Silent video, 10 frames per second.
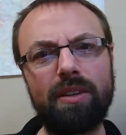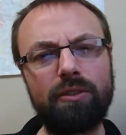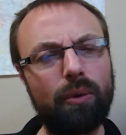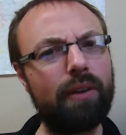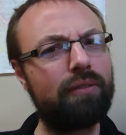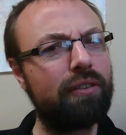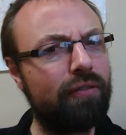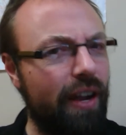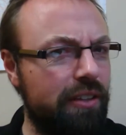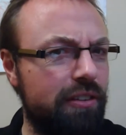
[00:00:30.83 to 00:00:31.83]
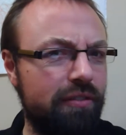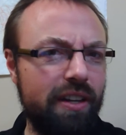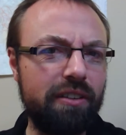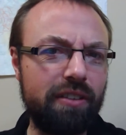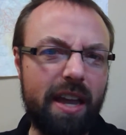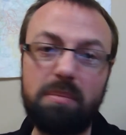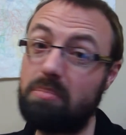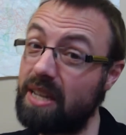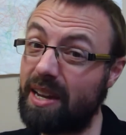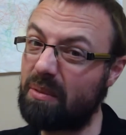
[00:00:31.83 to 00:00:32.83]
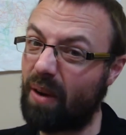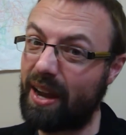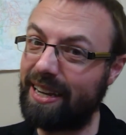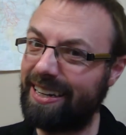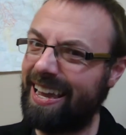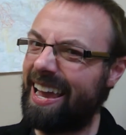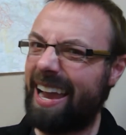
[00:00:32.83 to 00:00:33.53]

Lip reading: sort of divisiveness and being right